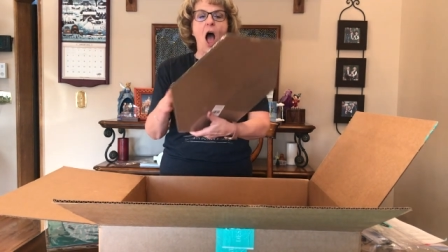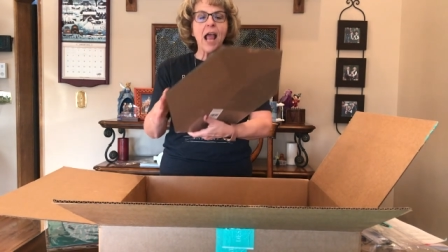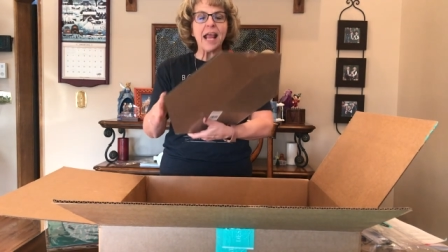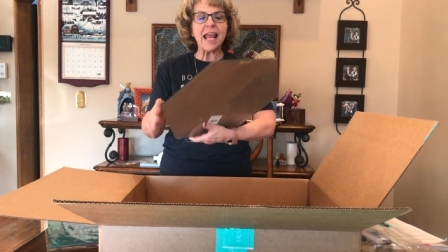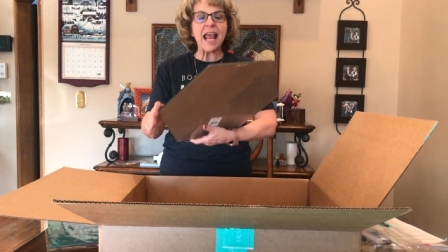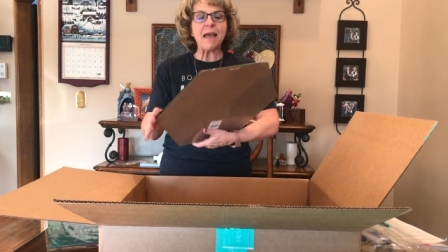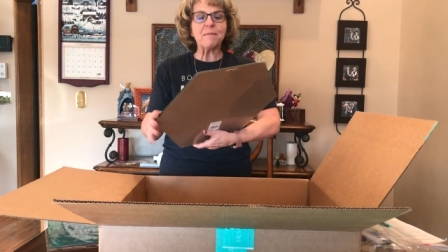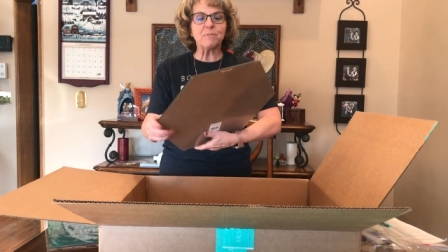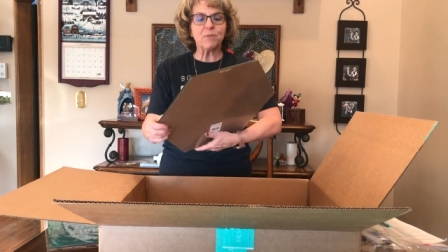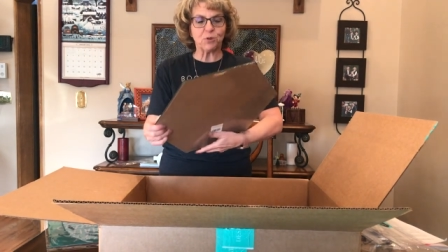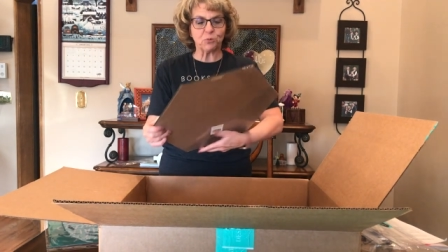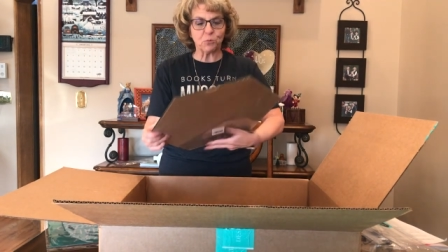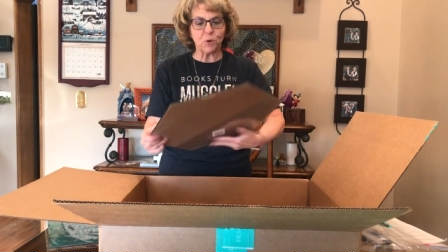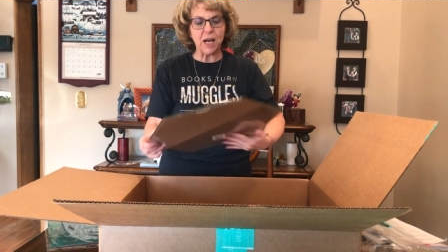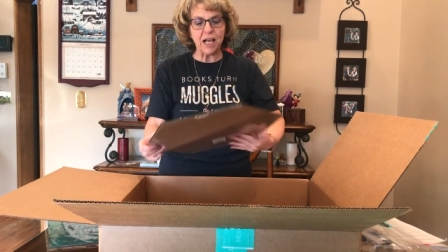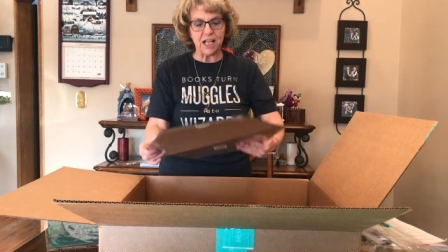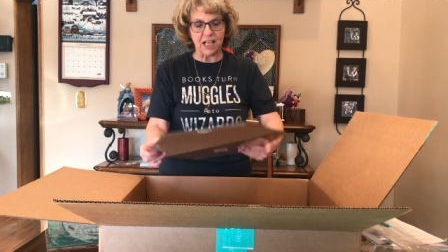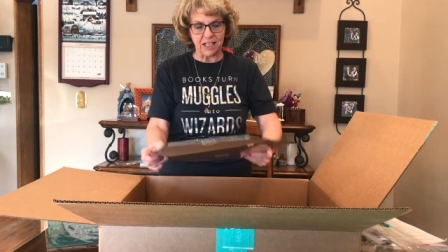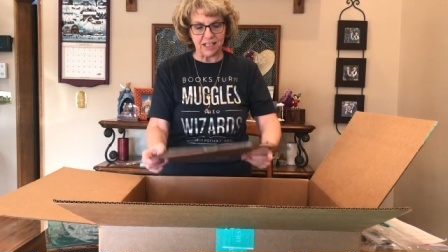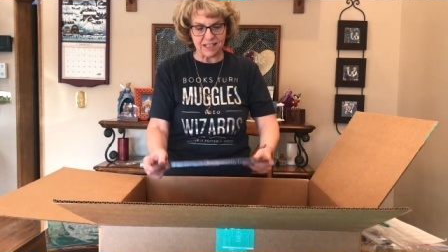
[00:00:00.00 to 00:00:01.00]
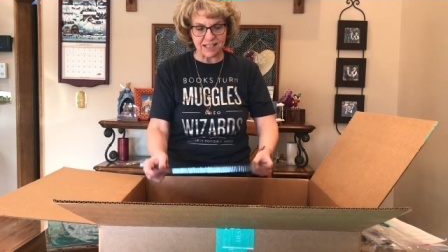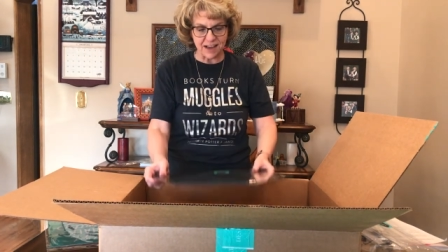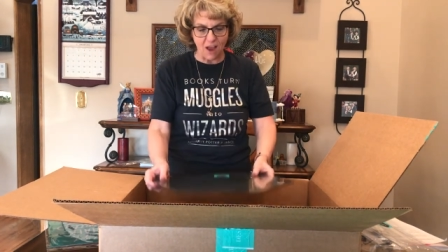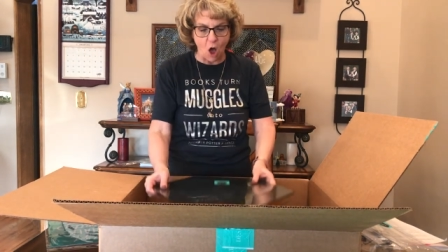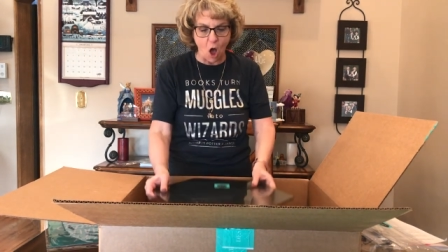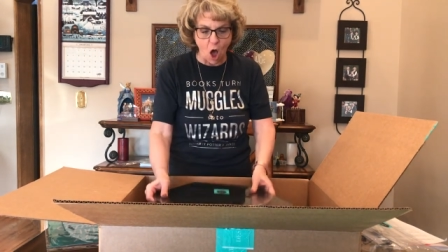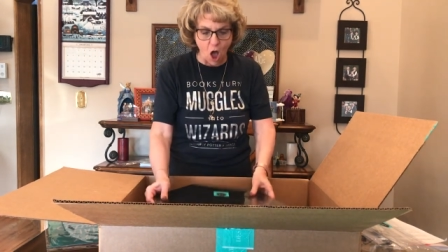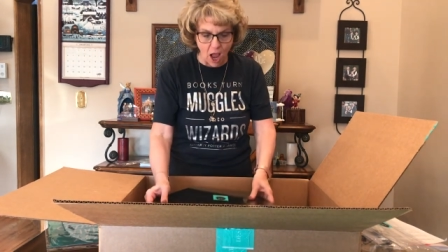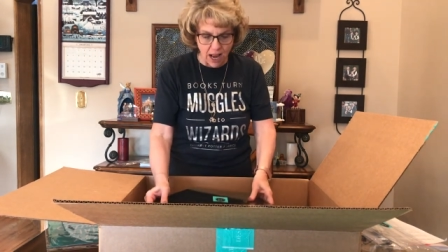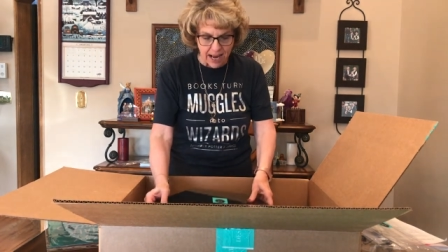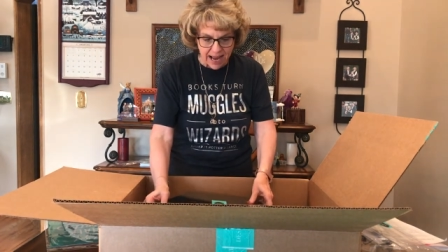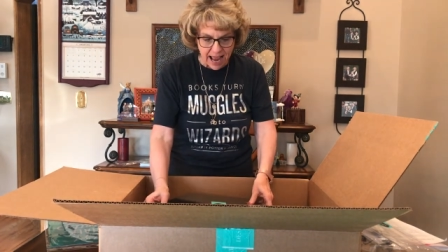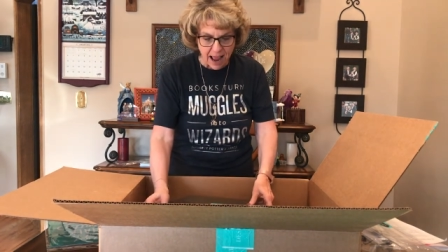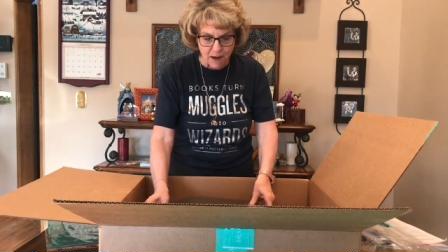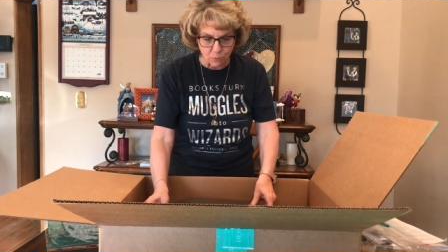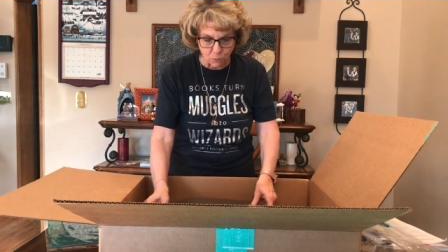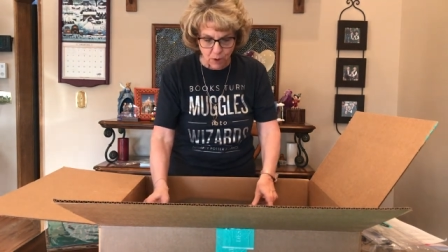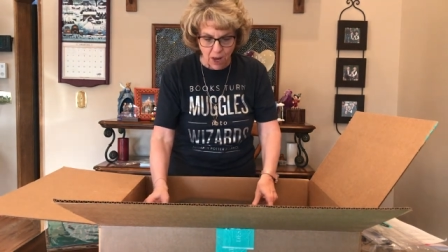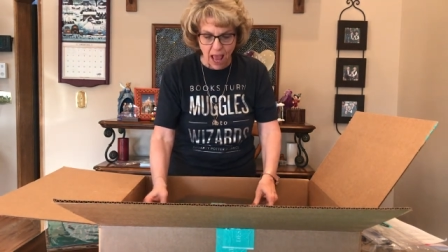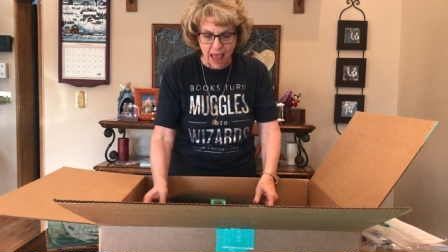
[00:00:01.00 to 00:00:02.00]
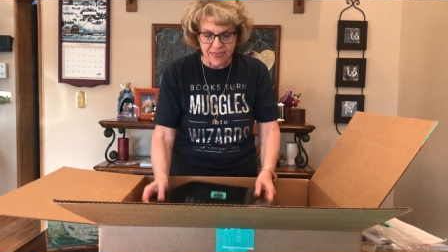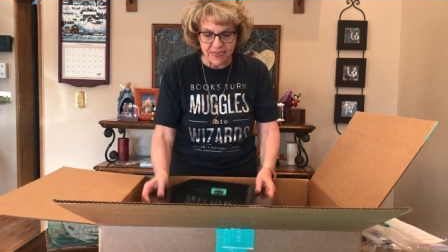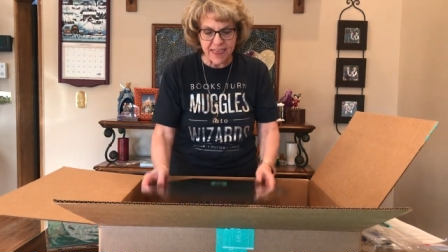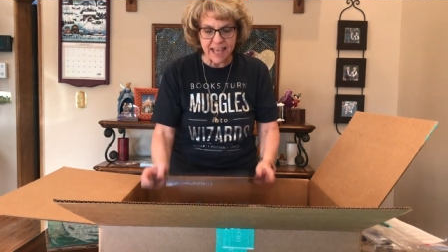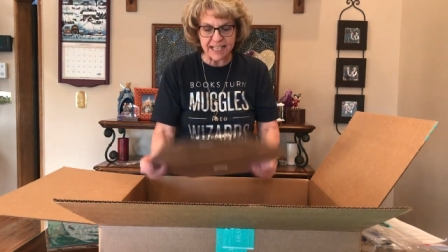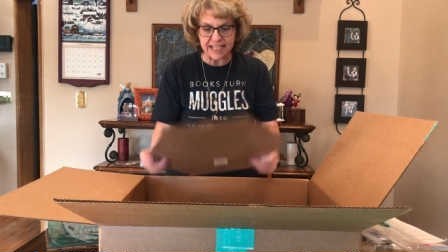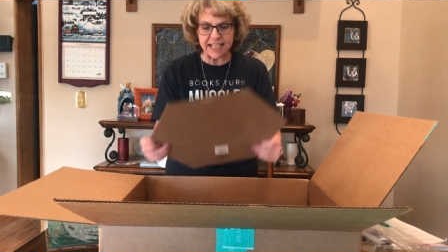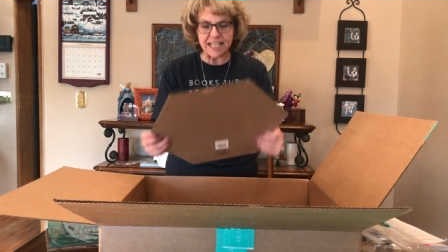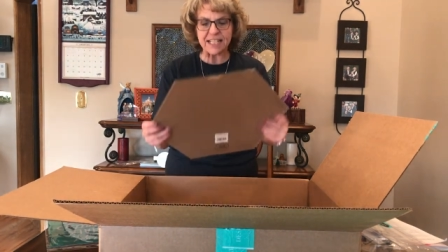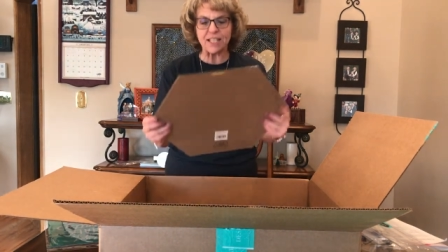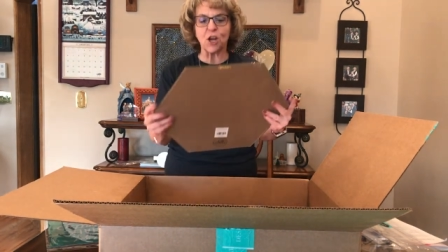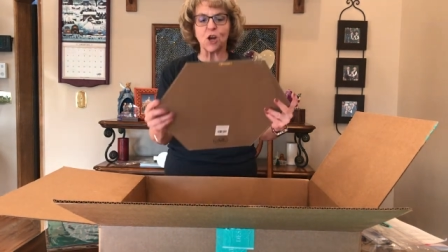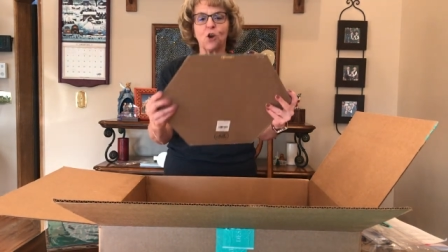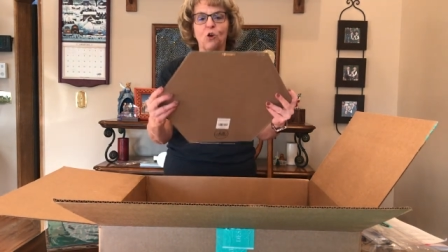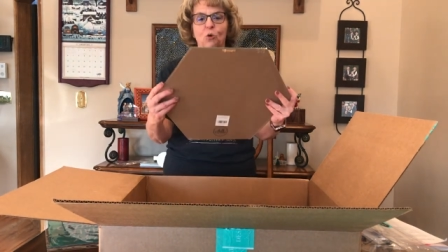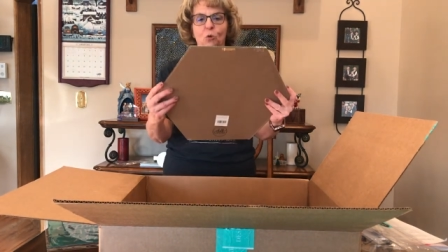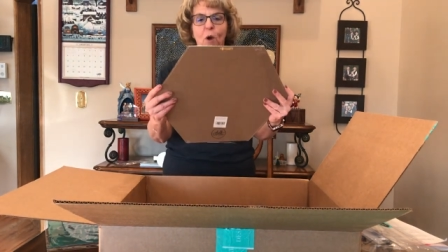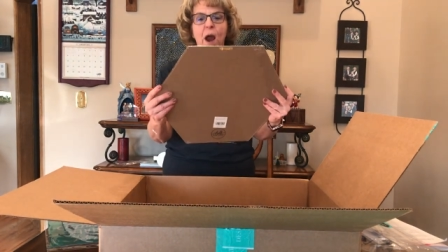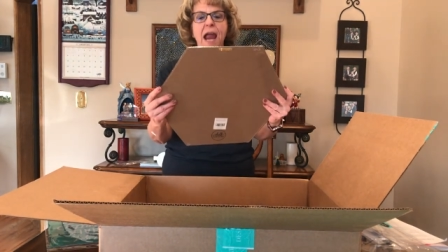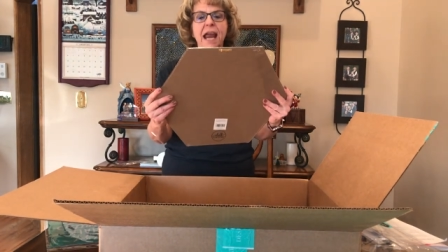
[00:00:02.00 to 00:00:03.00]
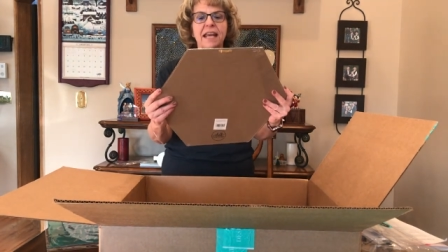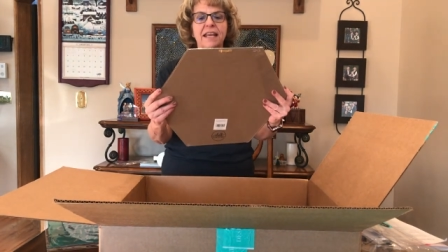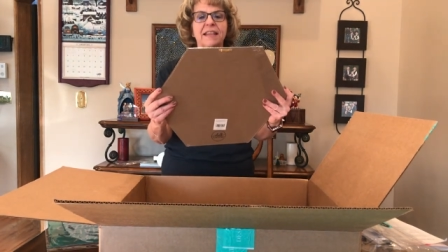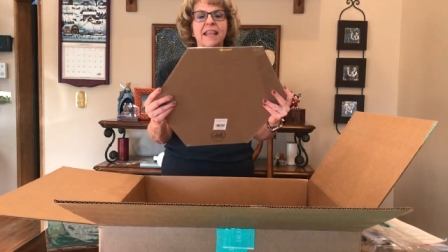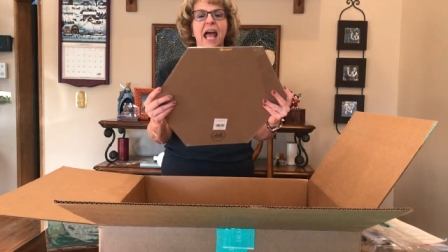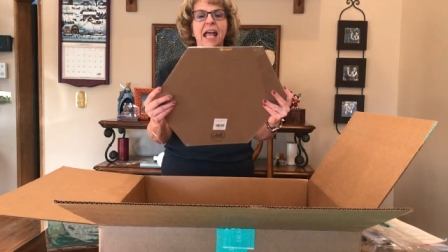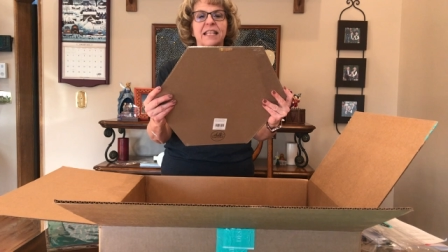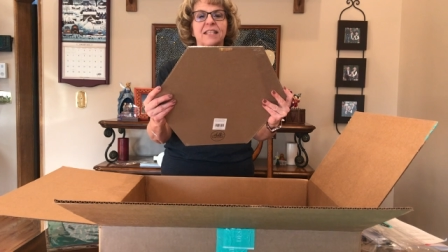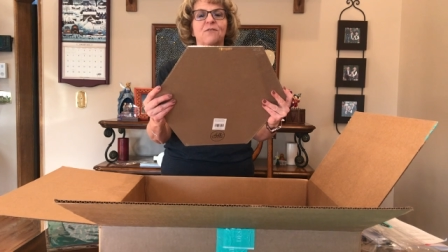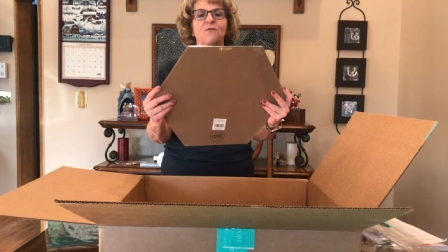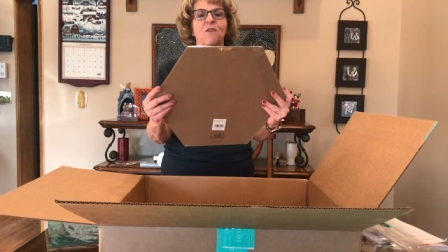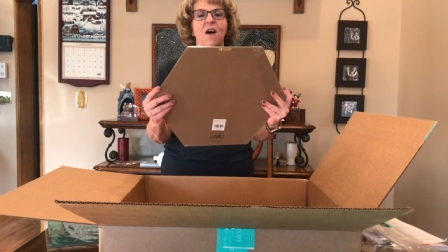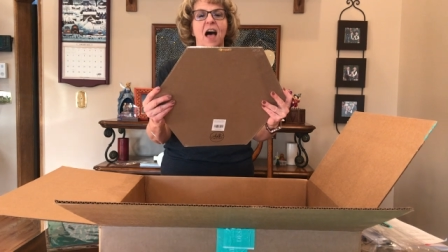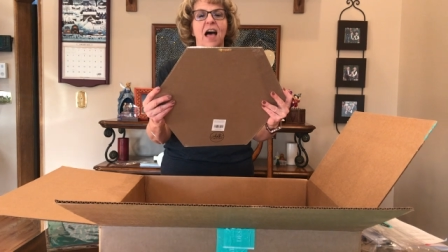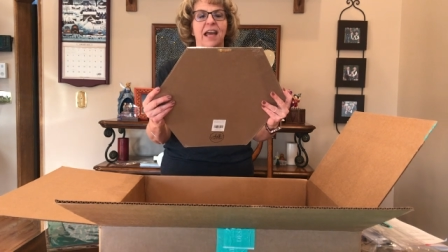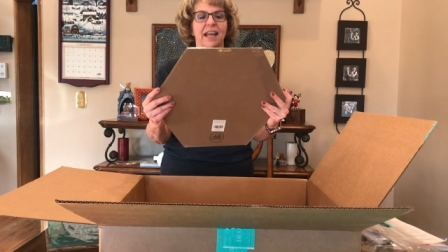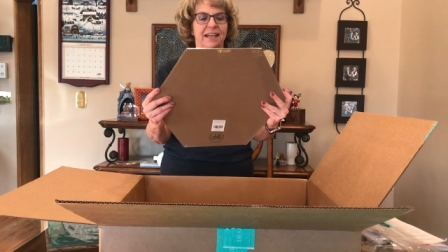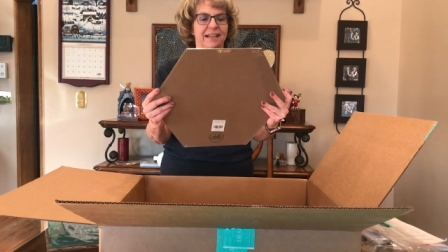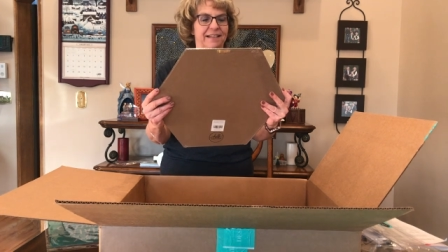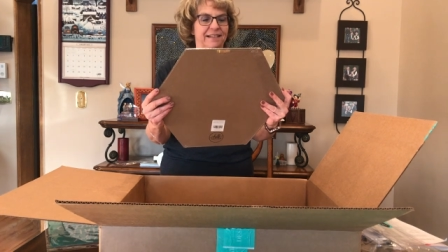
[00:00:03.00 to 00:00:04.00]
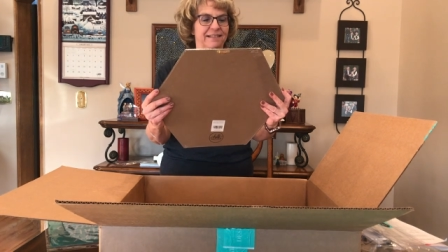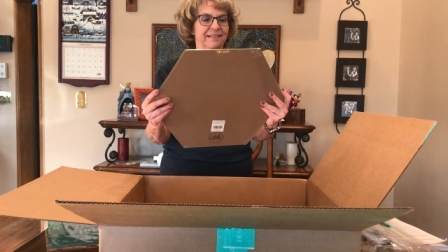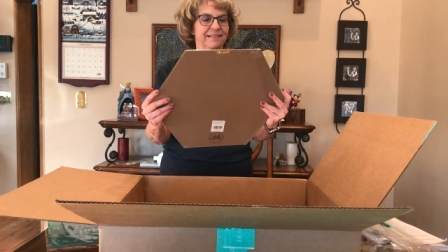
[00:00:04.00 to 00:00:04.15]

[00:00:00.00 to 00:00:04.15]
I am thrilled. I am, and this is a great, that's fun.